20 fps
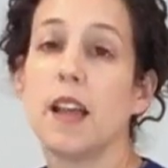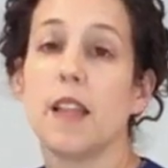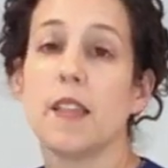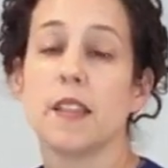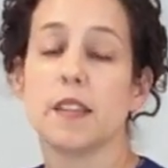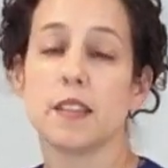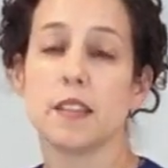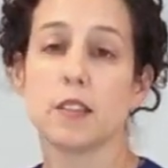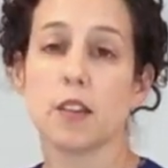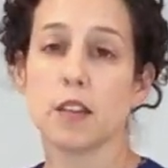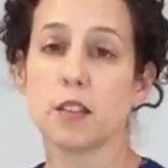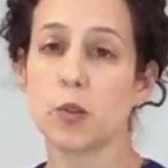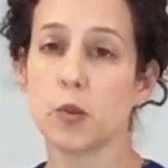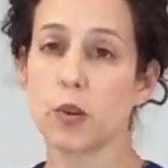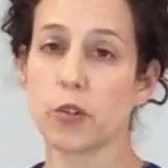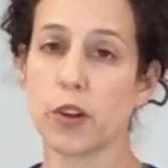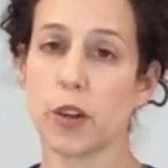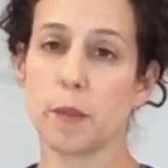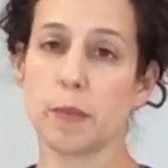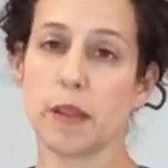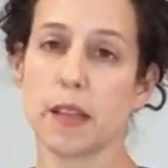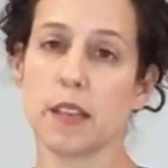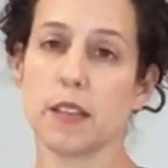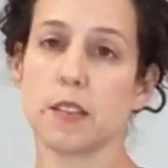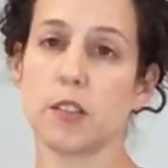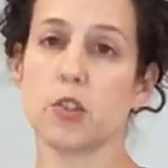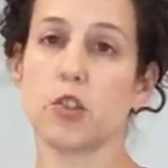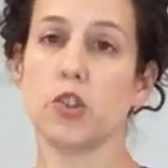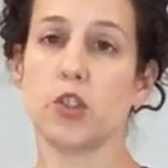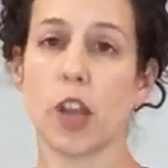This is also a great place
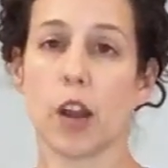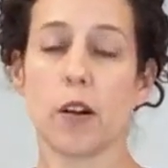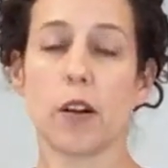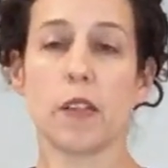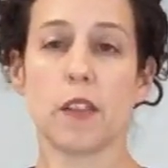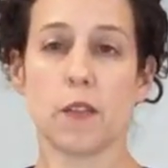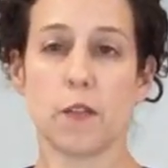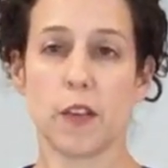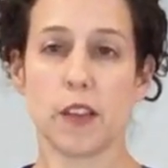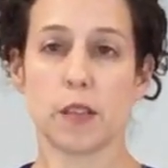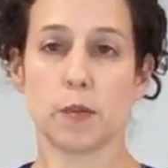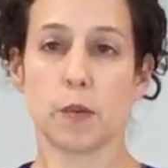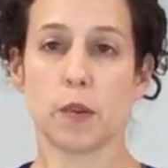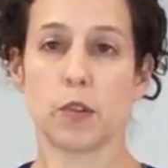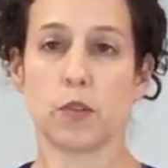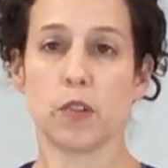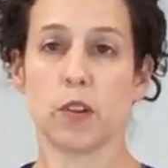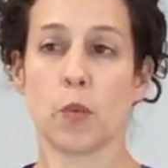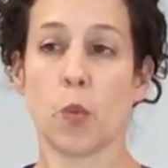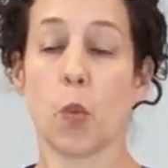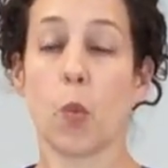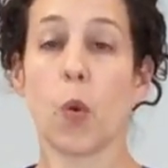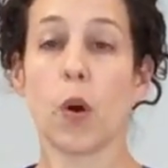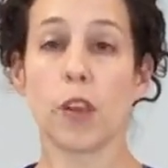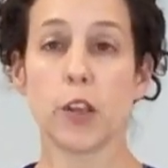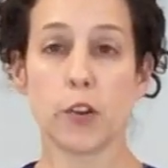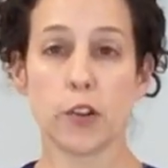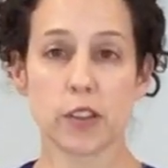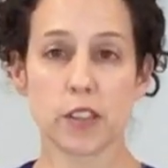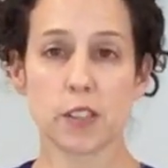to share in the Facebook group what
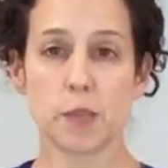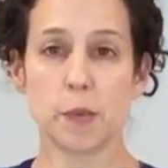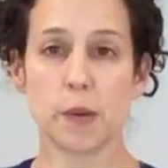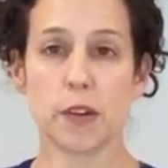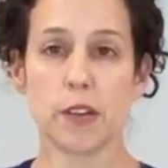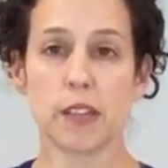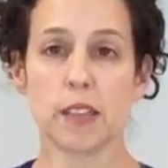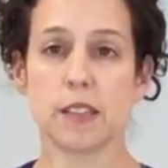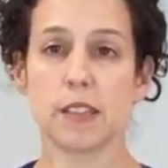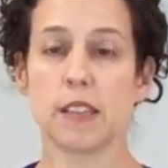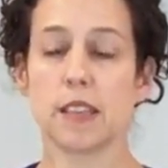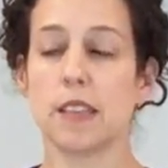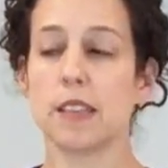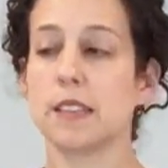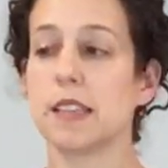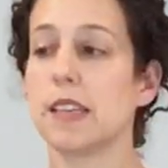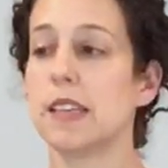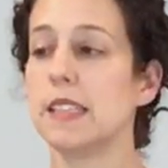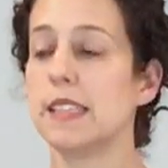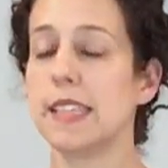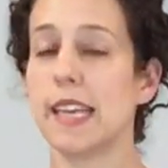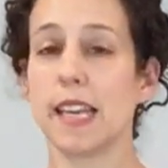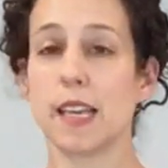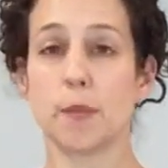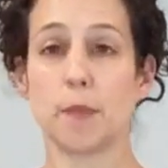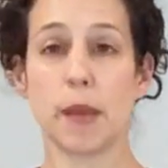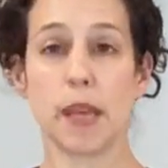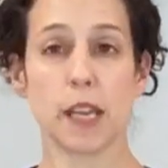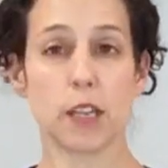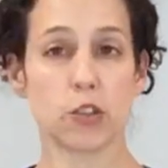your experience is.
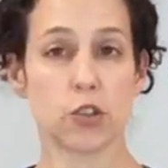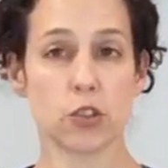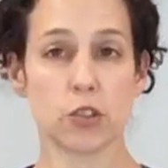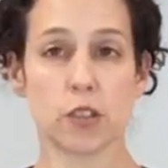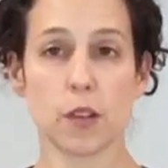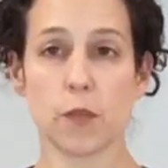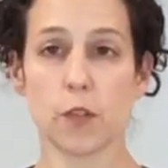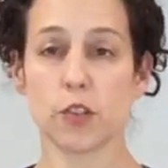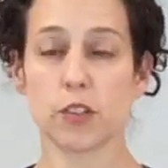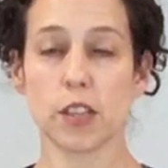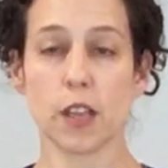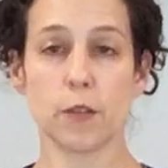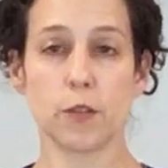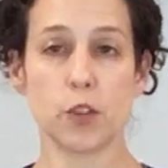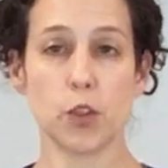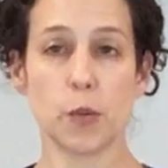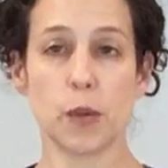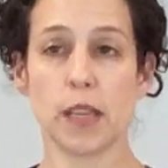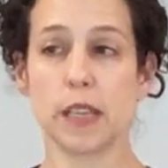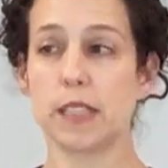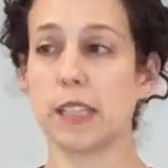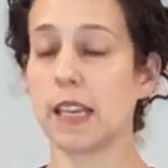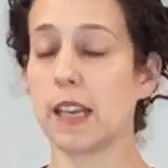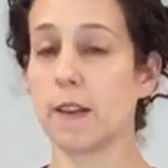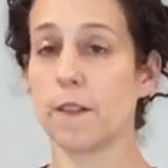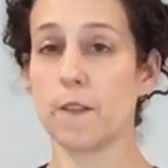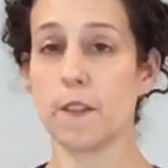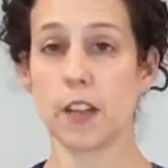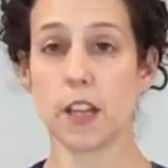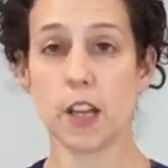Take pictures of yourself doing it, take a
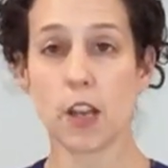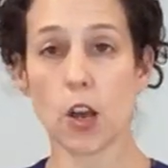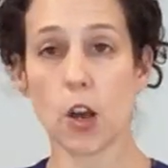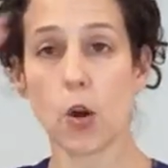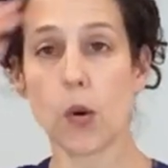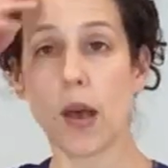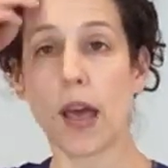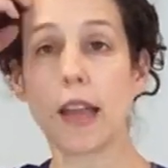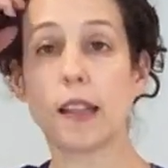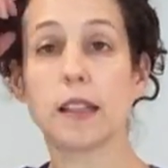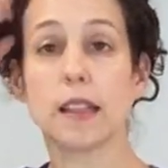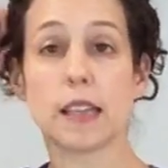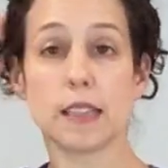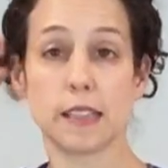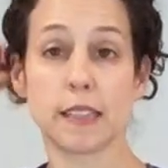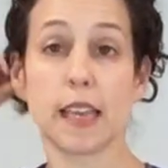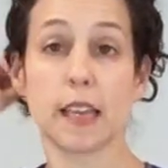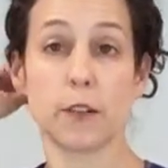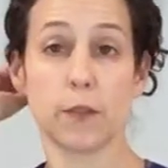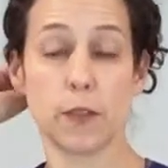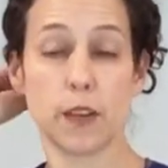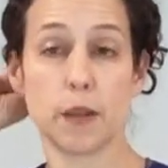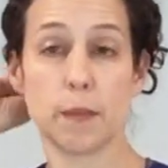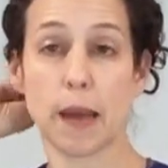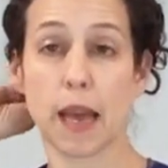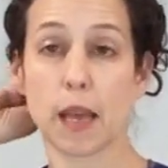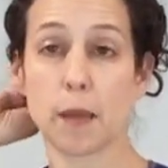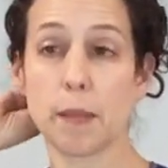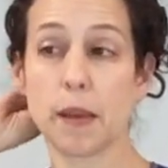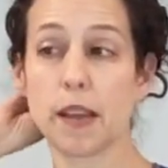video, and let's get
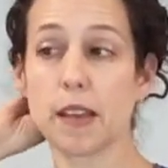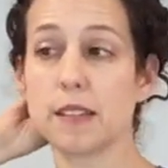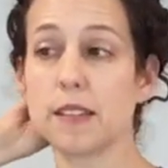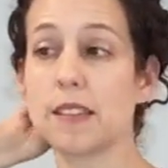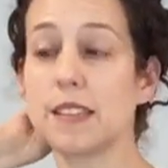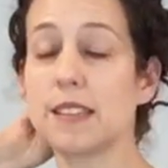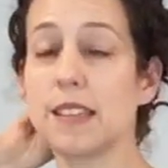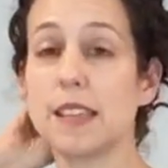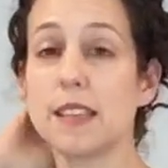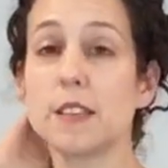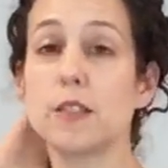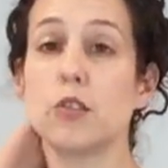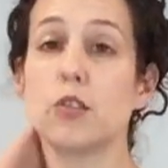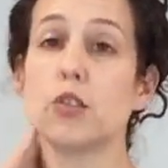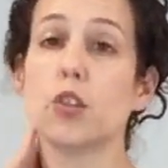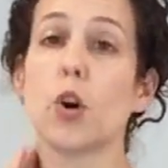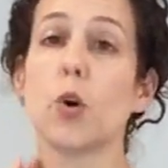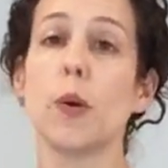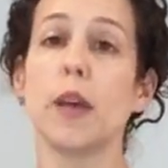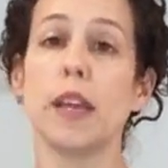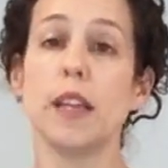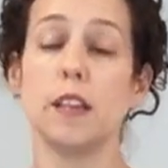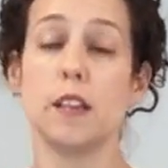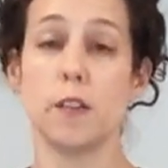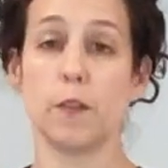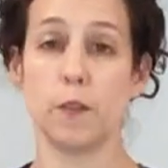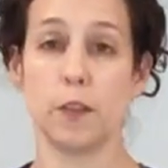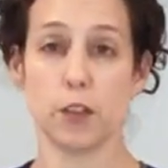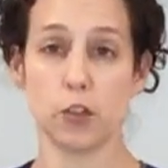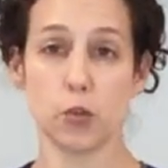feedback because this is so
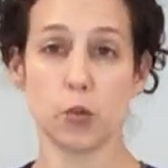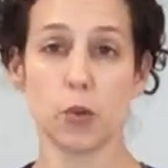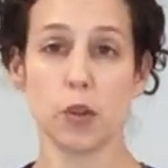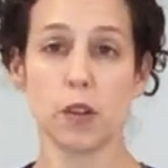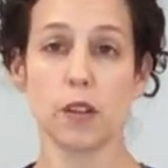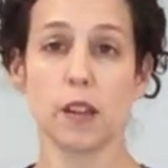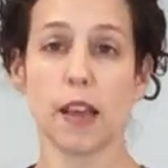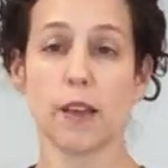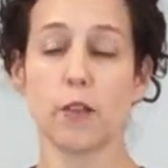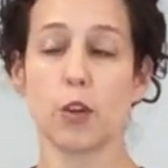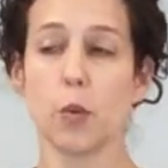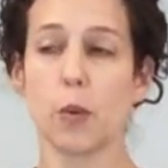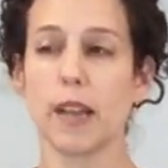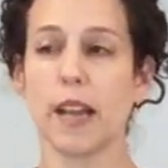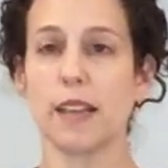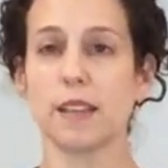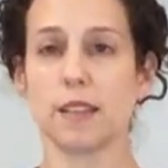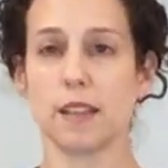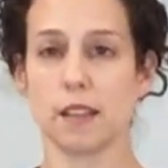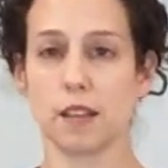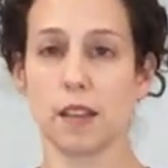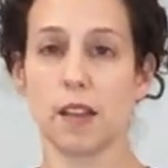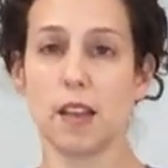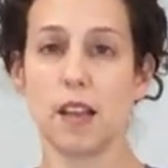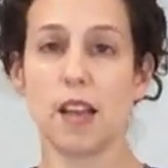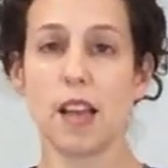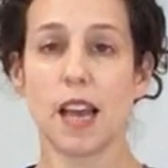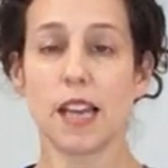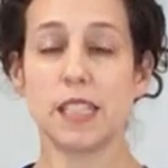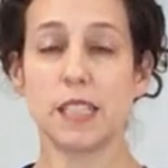individual. Everyone has
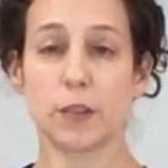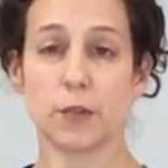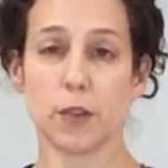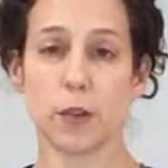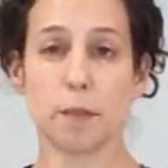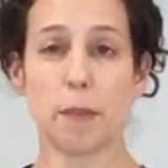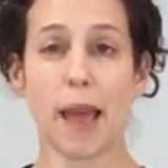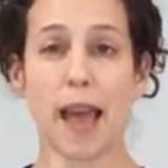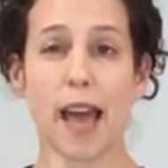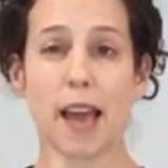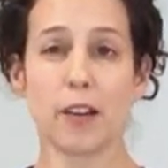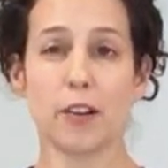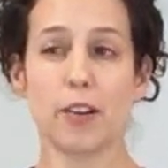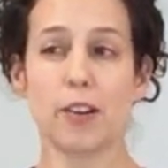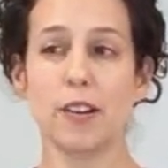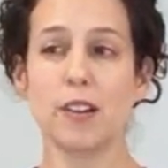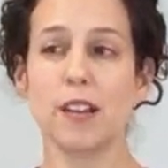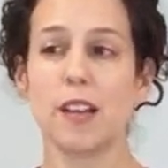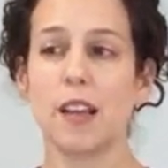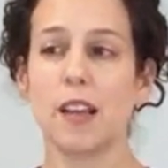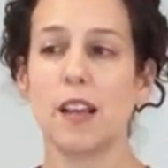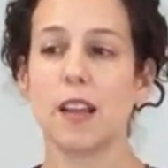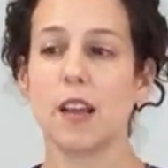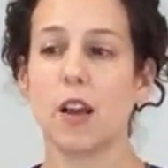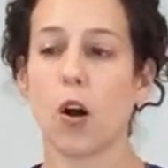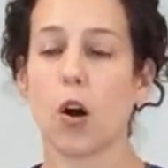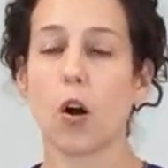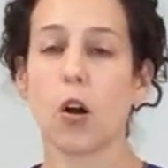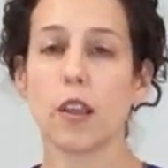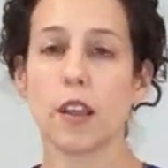a different pattern,
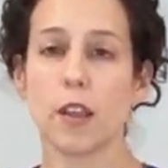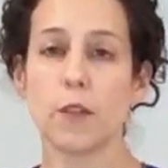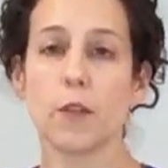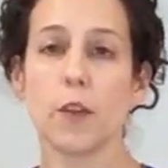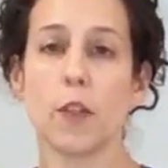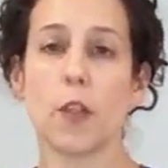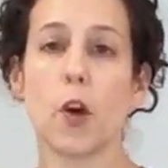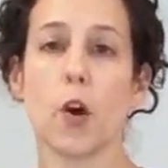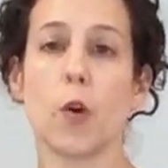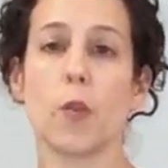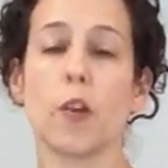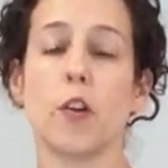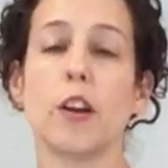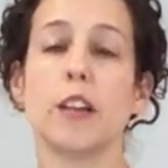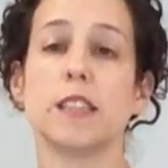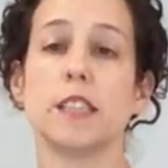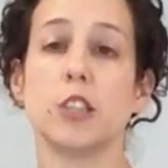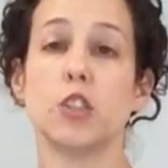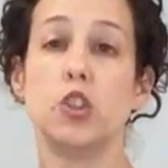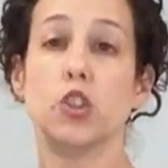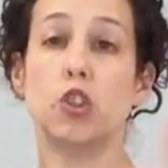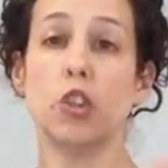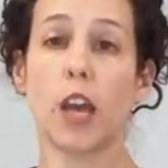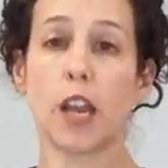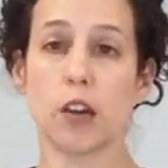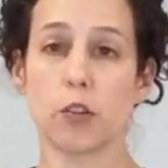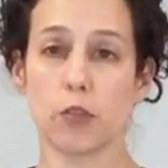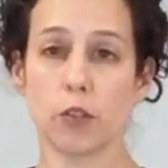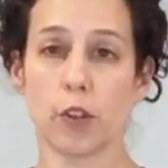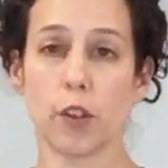even though there is a
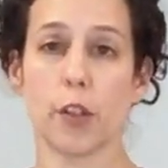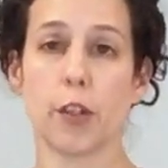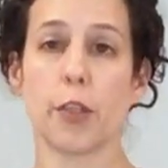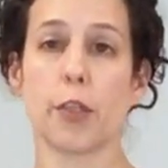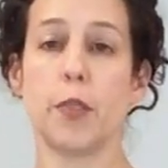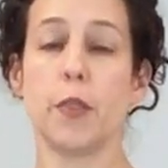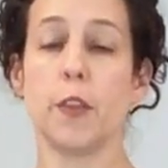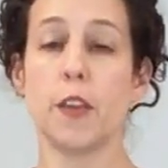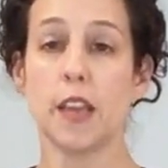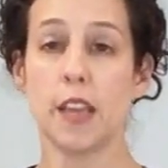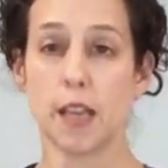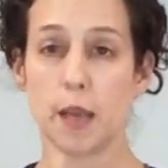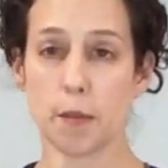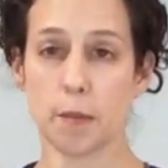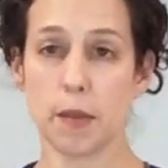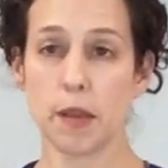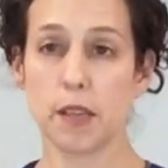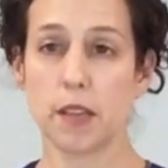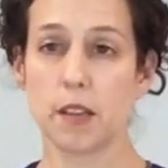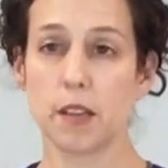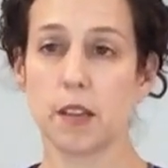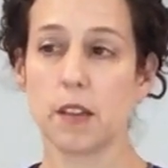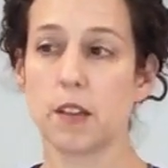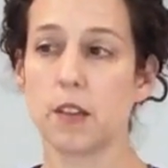general theme